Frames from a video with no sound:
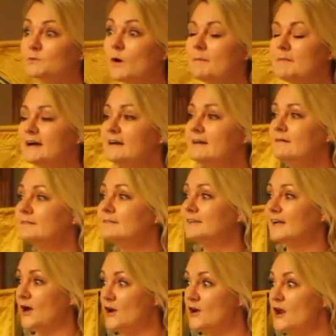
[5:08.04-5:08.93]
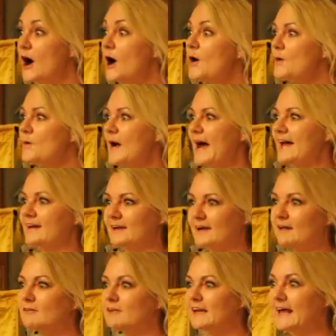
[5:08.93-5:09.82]
women know how to
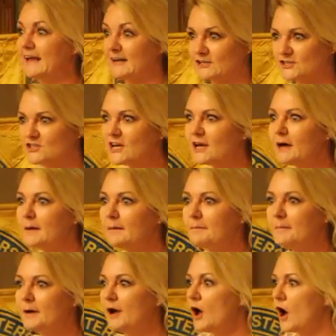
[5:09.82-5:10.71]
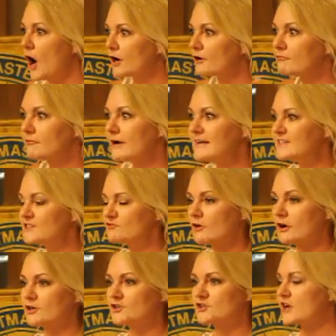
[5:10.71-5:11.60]
calculate a tip on a
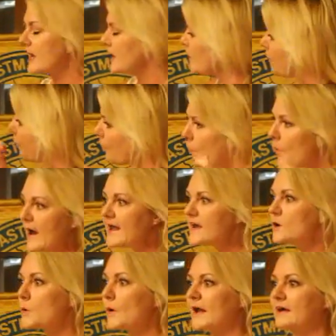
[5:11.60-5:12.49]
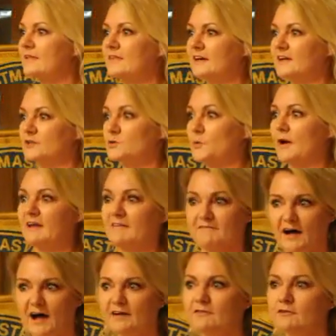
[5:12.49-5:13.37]
restaurant check way quicker than a
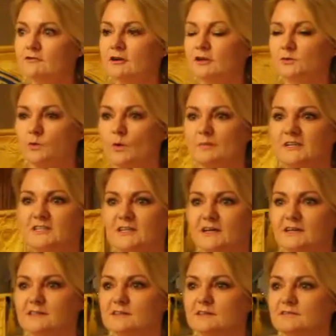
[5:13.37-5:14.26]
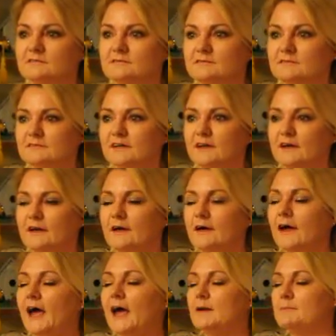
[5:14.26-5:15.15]
25-year-old woman does.
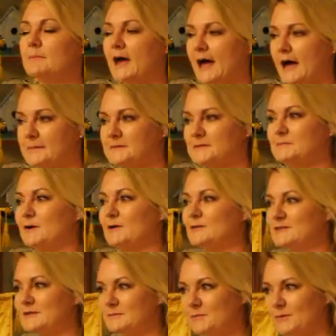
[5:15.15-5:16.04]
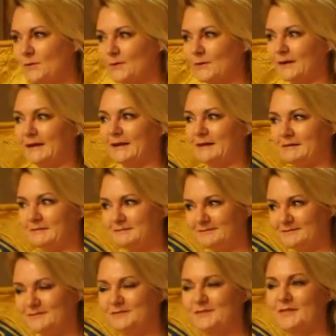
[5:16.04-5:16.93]
And perhaps most importantly,
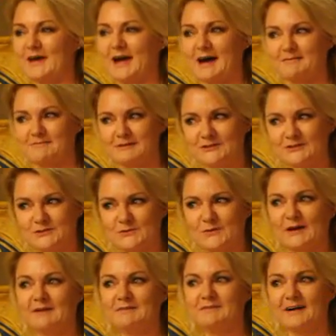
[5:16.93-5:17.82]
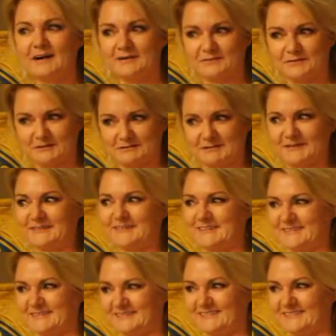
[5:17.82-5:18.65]
for the average 25-year-old,